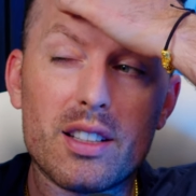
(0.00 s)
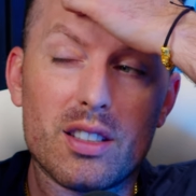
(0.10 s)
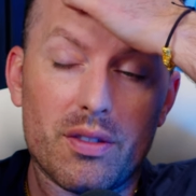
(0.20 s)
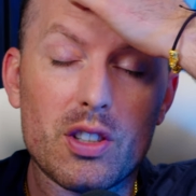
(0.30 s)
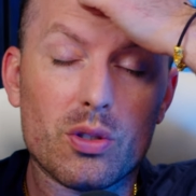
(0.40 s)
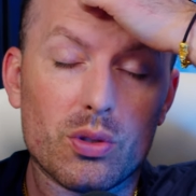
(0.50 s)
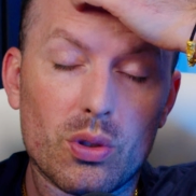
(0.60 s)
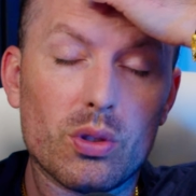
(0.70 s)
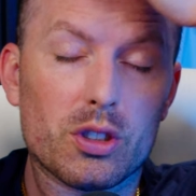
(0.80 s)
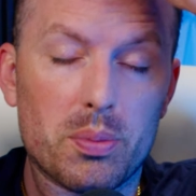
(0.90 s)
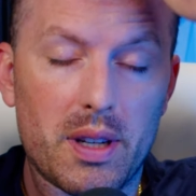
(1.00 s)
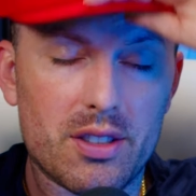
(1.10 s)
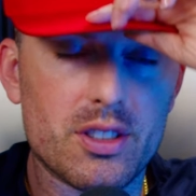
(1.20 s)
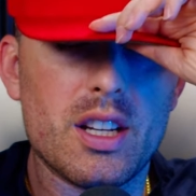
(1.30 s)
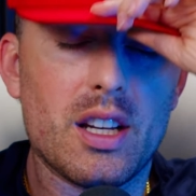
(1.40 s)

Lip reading: It's the official solar space